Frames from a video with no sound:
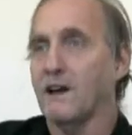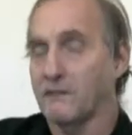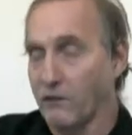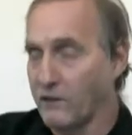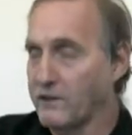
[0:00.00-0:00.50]
I
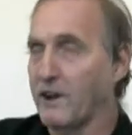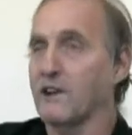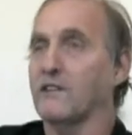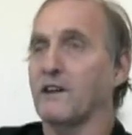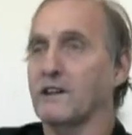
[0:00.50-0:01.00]
was born in
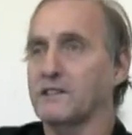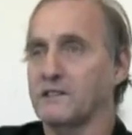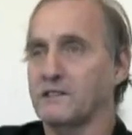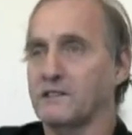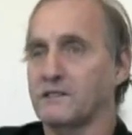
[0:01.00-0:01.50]

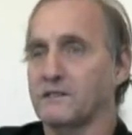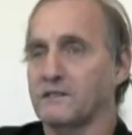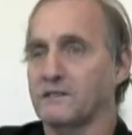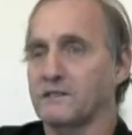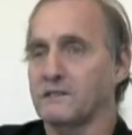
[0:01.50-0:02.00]
Halifax,
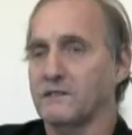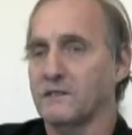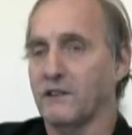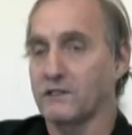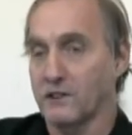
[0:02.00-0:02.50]

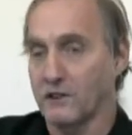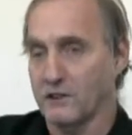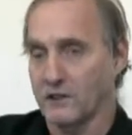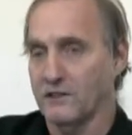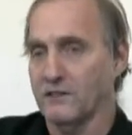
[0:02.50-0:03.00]
Nova
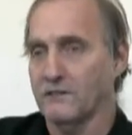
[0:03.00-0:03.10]
Scotia.